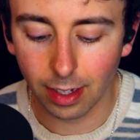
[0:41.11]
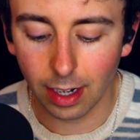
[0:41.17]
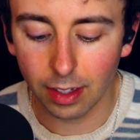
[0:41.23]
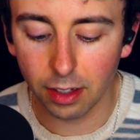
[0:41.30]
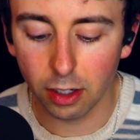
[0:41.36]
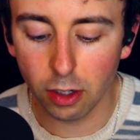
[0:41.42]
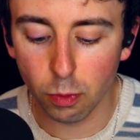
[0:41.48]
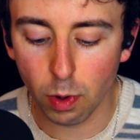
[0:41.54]

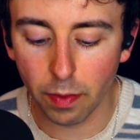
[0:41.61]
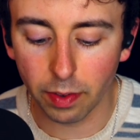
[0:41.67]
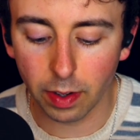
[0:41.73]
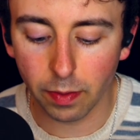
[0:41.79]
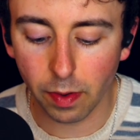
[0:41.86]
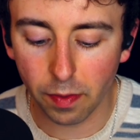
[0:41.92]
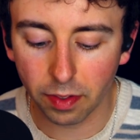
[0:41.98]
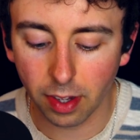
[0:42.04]
and the
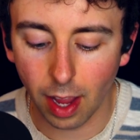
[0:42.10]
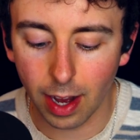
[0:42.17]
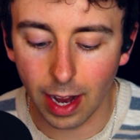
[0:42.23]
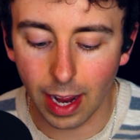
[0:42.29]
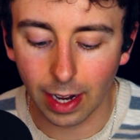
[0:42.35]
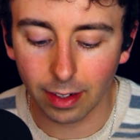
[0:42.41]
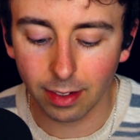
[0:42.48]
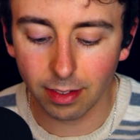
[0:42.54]
derivative of sine
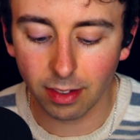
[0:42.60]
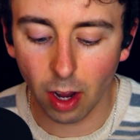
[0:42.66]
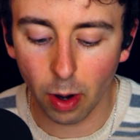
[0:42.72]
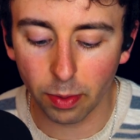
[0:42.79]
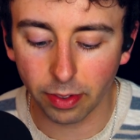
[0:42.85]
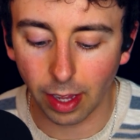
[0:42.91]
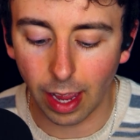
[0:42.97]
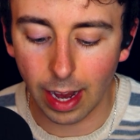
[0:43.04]
x is
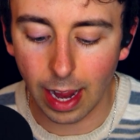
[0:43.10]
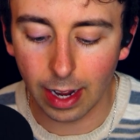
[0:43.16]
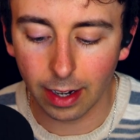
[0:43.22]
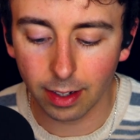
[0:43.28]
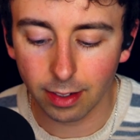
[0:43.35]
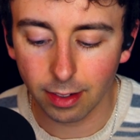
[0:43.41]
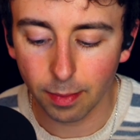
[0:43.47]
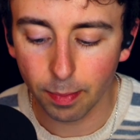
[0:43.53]
cosine
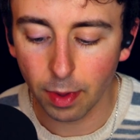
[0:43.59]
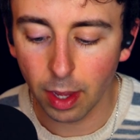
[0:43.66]
x.